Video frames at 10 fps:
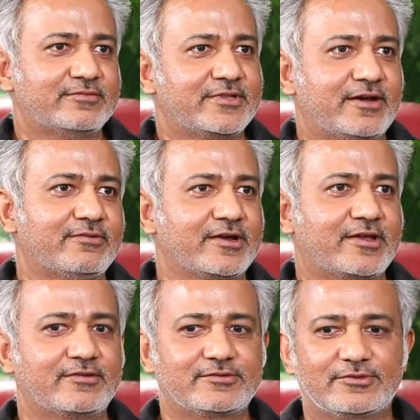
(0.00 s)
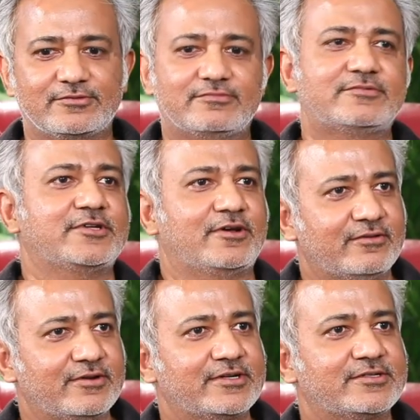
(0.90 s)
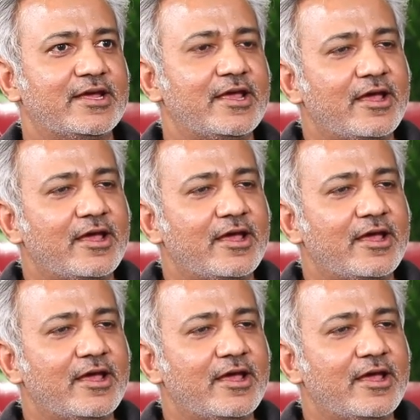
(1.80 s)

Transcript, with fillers: They're working. So, chalo, let's.